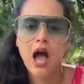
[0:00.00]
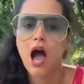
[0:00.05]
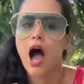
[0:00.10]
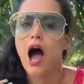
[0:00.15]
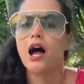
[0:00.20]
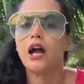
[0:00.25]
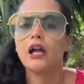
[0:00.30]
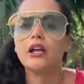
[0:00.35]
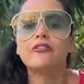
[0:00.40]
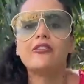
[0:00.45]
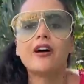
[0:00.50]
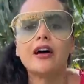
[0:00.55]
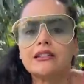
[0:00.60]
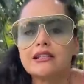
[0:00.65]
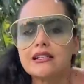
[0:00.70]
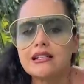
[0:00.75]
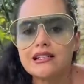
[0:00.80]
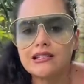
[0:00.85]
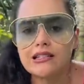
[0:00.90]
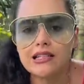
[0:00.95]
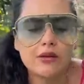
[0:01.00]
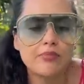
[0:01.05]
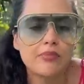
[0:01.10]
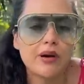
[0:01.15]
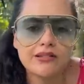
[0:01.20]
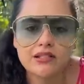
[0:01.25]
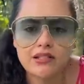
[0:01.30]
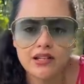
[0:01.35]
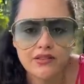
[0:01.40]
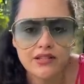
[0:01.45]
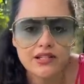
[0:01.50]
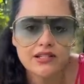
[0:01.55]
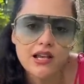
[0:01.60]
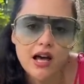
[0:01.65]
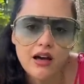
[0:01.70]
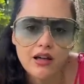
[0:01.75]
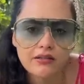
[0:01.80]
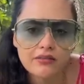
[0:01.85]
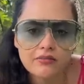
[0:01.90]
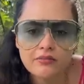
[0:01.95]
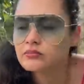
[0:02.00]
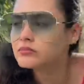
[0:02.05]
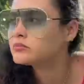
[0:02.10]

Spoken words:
I fell asleep under the sun.